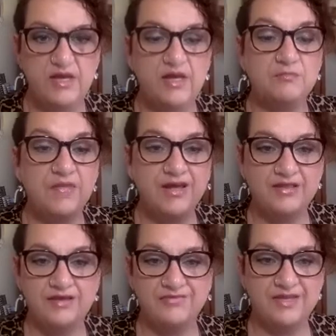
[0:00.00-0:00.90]
In my
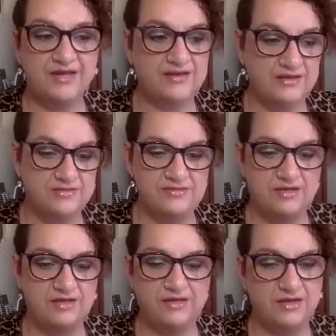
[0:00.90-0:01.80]
life, that is
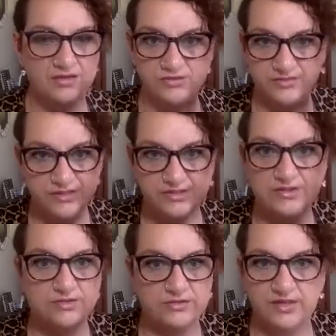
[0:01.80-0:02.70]
like kind of
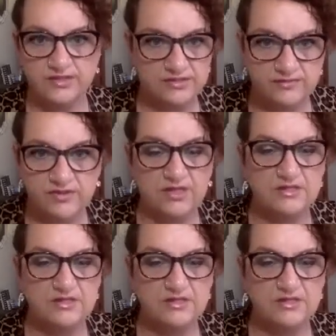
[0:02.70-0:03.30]
traditional creativity.